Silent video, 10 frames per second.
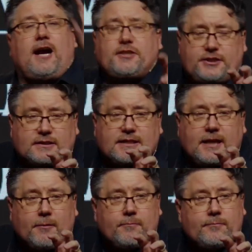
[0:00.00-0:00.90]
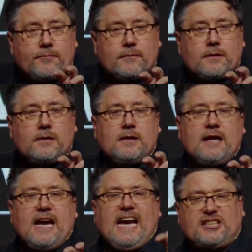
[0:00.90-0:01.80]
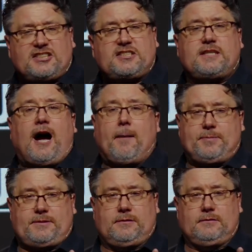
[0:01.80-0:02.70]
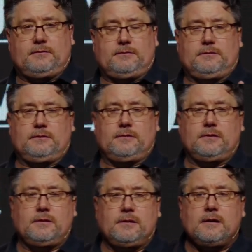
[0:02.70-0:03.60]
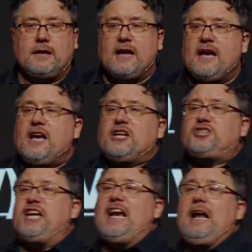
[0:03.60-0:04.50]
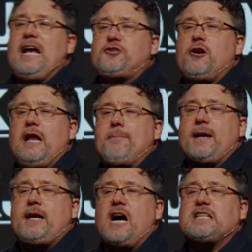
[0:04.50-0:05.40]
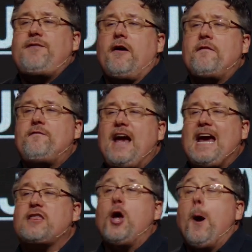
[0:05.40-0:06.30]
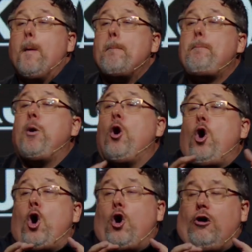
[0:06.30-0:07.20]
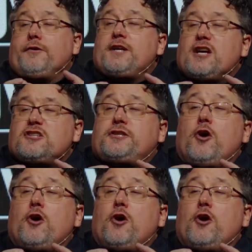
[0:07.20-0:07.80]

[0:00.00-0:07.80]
touches him, he stops. She literally, because of her faith, pulled